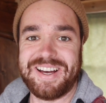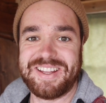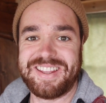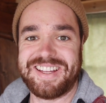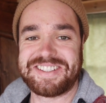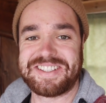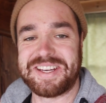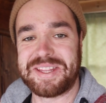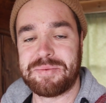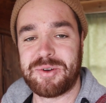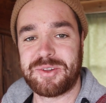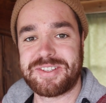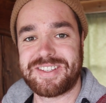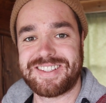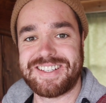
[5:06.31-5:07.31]
That's not the
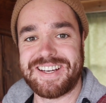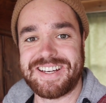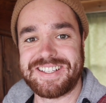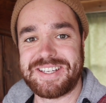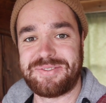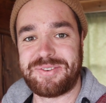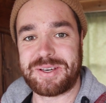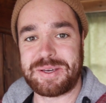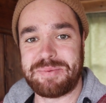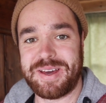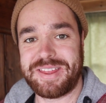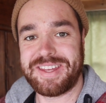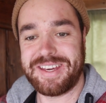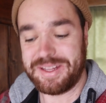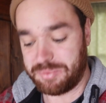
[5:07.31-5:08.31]
most scientific
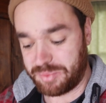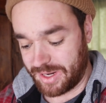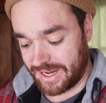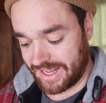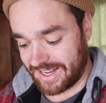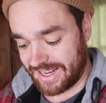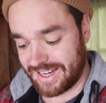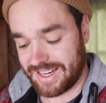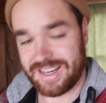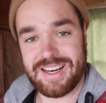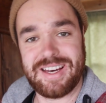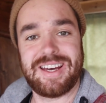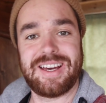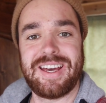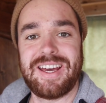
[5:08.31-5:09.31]
method,
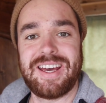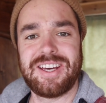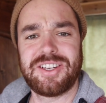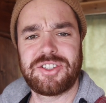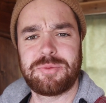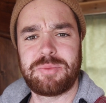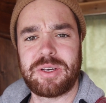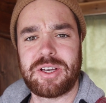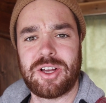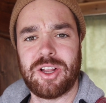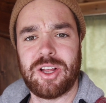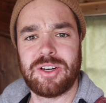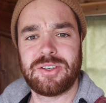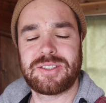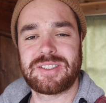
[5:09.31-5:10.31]
but should be
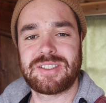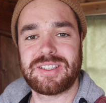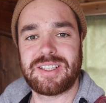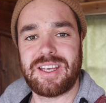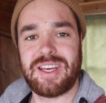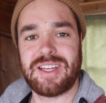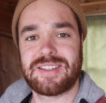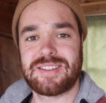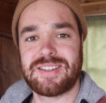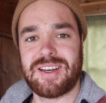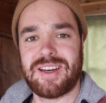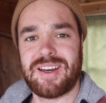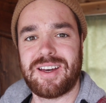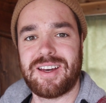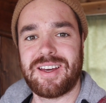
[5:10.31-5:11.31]
close. It's
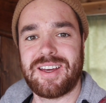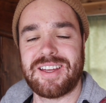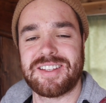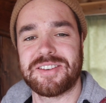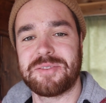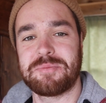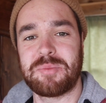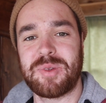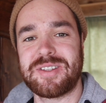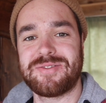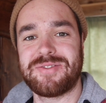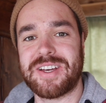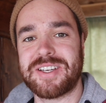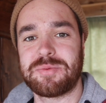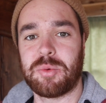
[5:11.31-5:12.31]
a
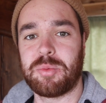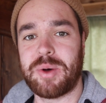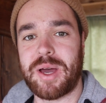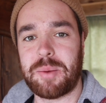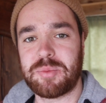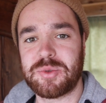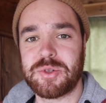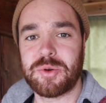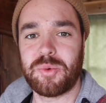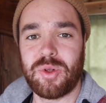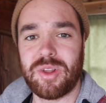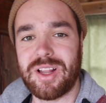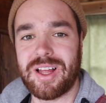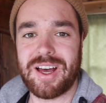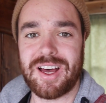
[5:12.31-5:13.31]
flexible pipe, so
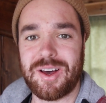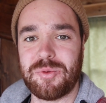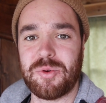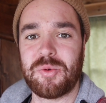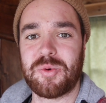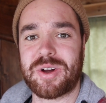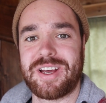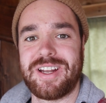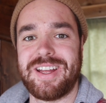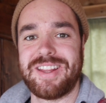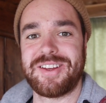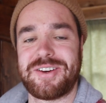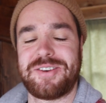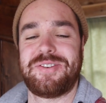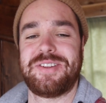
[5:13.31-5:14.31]
we'll work it in
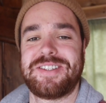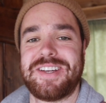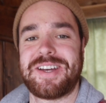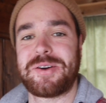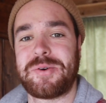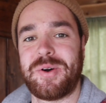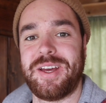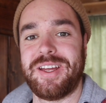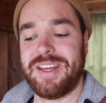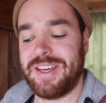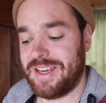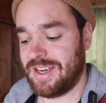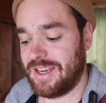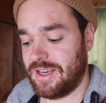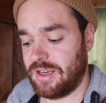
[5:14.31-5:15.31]
there if it's not quite
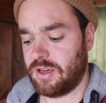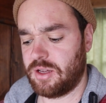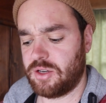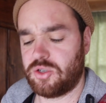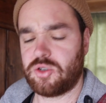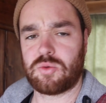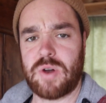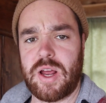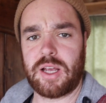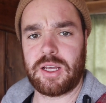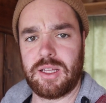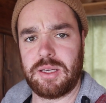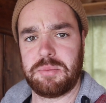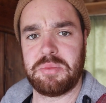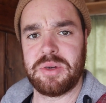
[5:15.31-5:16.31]

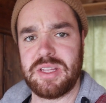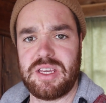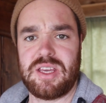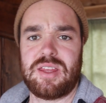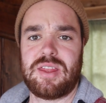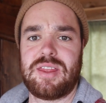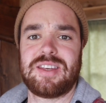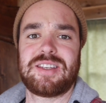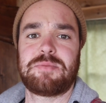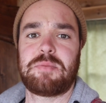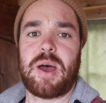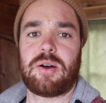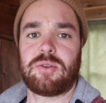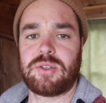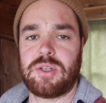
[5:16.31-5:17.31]
directly beneath the
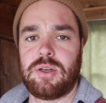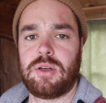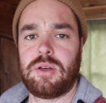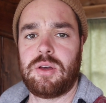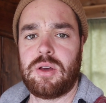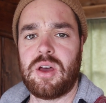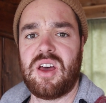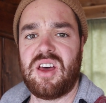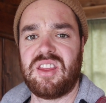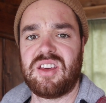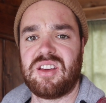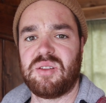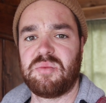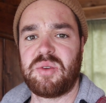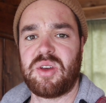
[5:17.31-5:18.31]
spout. I think
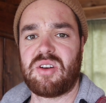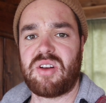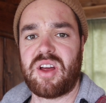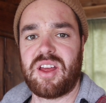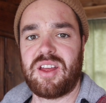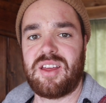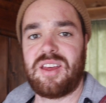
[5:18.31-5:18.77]
it'll be all right.